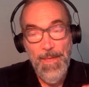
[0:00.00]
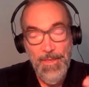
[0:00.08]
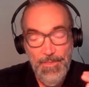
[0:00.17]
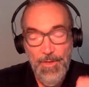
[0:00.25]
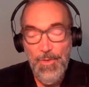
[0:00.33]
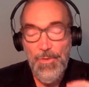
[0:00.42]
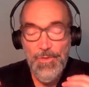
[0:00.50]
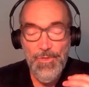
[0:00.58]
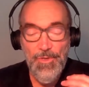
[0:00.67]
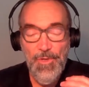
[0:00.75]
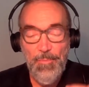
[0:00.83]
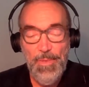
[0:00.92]
Those
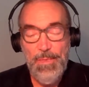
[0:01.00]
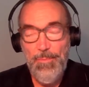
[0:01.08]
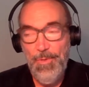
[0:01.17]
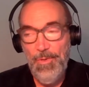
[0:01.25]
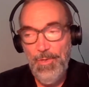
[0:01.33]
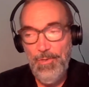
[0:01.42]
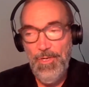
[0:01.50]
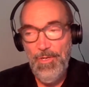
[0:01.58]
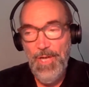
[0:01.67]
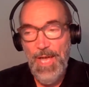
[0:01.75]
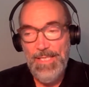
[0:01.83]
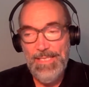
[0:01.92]
are the people who do
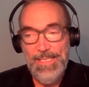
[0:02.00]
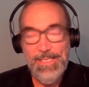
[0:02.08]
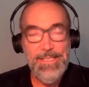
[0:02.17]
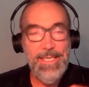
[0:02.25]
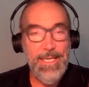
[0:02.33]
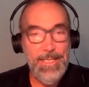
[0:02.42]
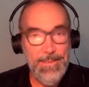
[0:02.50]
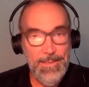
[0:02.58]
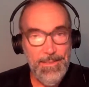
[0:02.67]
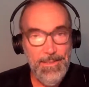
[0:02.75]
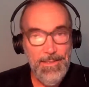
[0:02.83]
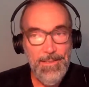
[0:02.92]
not
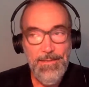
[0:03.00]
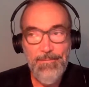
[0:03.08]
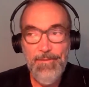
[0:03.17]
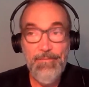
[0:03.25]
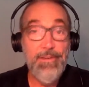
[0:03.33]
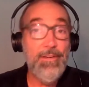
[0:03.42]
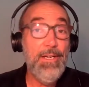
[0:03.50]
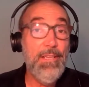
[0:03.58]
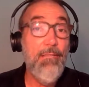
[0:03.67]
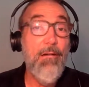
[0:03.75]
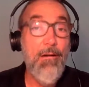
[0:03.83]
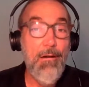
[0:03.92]
sit for very
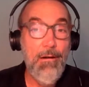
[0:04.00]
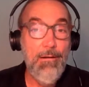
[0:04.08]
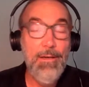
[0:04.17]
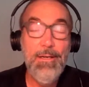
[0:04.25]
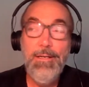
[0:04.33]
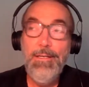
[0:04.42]
long